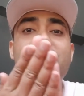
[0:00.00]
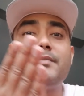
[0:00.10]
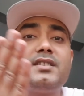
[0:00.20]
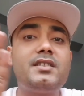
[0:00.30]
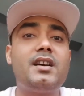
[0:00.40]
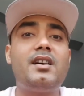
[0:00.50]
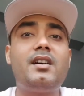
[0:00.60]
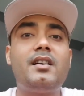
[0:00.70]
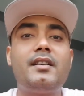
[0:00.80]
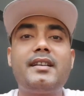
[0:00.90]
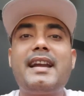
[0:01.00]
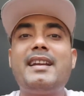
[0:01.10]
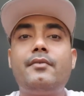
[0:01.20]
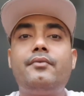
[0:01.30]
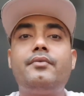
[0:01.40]
means a
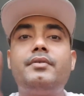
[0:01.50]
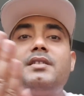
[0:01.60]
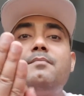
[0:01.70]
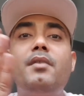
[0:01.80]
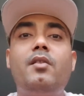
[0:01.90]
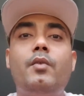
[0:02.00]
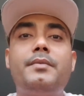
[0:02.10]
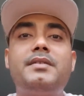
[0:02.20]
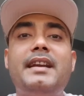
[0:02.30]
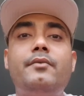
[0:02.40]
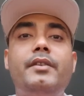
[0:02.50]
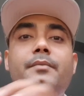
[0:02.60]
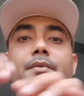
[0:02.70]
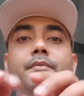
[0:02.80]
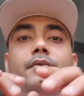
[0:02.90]
kind of simple website where
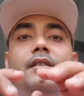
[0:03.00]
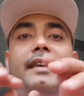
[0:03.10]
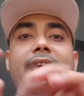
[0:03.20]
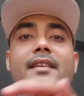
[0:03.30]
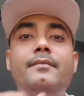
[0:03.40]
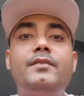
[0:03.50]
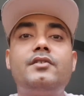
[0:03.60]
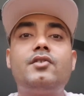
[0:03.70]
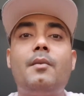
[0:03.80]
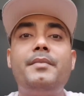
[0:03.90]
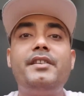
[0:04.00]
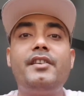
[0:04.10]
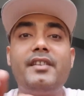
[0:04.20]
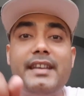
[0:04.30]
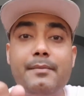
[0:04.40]
people can submit
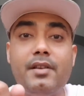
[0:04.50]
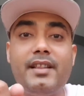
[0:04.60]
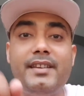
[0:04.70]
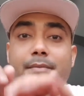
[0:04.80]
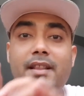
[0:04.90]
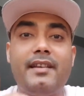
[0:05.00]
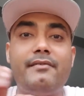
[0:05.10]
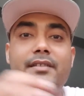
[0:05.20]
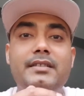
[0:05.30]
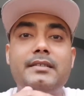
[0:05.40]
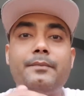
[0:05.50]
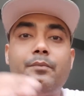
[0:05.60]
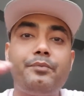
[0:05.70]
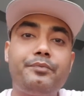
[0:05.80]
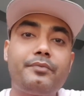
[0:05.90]
their email address.
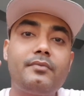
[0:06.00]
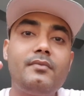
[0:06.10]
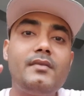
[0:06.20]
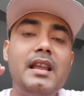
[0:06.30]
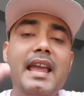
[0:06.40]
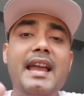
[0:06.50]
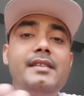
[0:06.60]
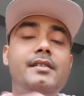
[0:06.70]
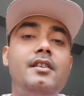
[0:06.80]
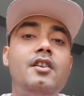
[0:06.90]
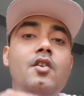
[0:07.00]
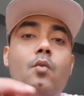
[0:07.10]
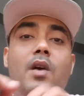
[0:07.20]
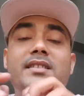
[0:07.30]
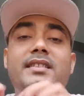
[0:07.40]
And
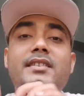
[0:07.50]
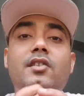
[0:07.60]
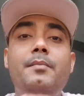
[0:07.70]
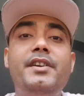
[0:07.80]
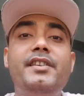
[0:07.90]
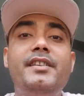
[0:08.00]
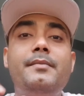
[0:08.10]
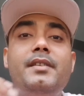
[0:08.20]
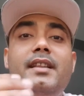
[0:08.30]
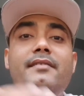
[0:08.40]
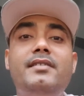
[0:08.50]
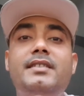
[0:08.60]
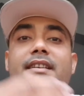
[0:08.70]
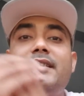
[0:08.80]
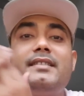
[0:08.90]
once they submit their email
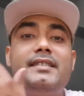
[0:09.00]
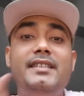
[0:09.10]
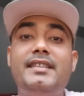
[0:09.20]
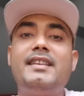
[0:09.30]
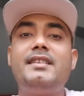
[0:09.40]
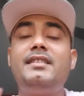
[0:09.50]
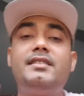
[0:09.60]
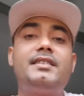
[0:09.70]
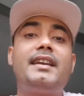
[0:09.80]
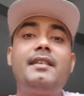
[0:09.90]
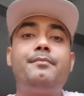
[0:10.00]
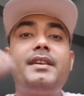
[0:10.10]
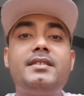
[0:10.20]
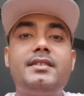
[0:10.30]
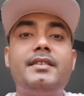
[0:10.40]
address, in second
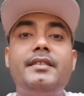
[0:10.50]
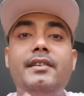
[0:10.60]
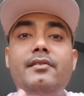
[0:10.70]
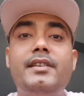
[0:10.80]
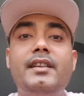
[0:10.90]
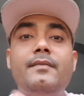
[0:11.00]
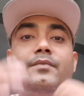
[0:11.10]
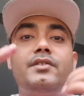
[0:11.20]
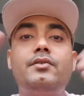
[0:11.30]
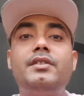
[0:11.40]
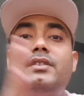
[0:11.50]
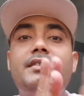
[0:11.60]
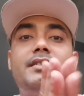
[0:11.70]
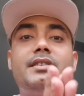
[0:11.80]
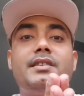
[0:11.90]
page they will tell, so this
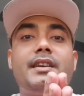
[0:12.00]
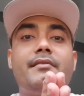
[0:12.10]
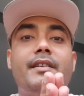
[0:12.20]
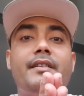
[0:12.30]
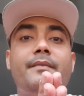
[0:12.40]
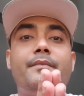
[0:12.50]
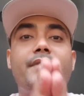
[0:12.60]
is the secret,